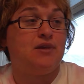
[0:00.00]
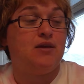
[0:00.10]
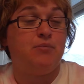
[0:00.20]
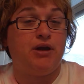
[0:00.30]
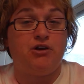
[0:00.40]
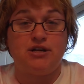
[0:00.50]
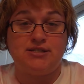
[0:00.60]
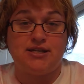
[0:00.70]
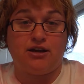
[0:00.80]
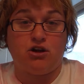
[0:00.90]

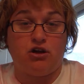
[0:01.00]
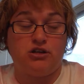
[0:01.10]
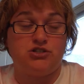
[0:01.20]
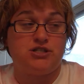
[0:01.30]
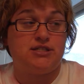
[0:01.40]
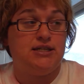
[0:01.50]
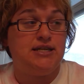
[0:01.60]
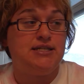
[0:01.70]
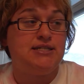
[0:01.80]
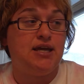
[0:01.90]
American psychologist, and
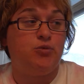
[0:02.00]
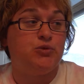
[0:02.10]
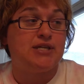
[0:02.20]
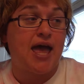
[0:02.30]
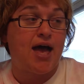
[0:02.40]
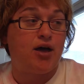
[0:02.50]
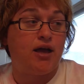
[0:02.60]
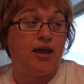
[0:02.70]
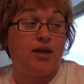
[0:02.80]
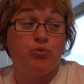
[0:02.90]
his name was
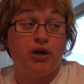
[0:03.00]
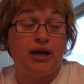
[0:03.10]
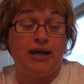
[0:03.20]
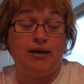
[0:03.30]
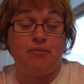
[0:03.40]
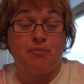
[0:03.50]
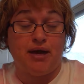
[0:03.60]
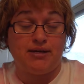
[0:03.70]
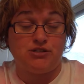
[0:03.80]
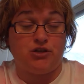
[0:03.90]
Abraham
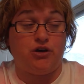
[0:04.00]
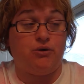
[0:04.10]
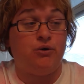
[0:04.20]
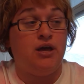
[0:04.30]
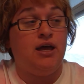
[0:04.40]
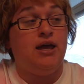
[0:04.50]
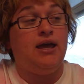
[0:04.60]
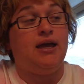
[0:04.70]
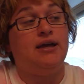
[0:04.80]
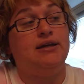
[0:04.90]
Maslow,
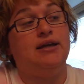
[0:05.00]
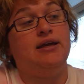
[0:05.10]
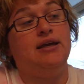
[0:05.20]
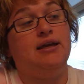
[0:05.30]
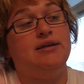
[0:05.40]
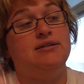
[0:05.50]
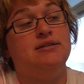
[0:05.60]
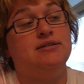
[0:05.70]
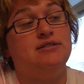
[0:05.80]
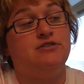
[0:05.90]
and
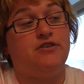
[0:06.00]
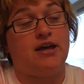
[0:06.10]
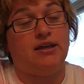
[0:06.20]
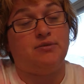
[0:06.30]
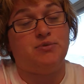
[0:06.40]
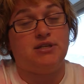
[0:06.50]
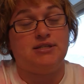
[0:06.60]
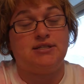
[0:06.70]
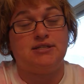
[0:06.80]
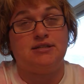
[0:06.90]
he developed
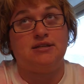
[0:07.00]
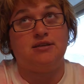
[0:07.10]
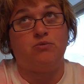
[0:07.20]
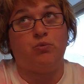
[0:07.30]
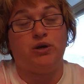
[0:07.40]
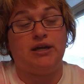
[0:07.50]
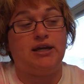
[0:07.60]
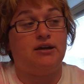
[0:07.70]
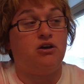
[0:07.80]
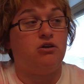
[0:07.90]
this, what
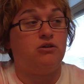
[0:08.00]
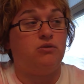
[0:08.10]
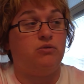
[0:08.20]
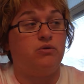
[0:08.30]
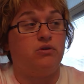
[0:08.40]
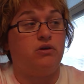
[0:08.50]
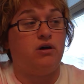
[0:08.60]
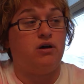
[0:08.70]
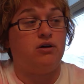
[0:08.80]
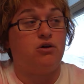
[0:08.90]
he
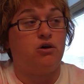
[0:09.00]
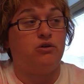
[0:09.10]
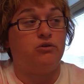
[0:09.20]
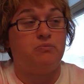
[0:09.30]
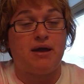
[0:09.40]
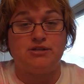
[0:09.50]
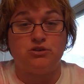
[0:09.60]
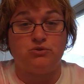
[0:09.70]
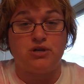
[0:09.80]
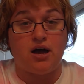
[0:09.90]
called
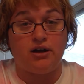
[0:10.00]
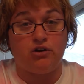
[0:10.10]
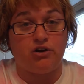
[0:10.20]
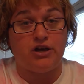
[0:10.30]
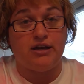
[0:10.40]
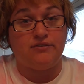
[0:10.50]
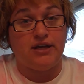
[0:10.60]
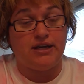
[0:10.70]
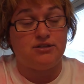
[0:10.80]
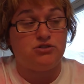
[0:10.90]
Maslow's Hierarchy of
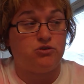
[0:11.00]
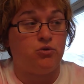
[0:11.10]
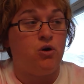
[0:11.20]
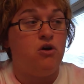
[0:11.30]
Needs. So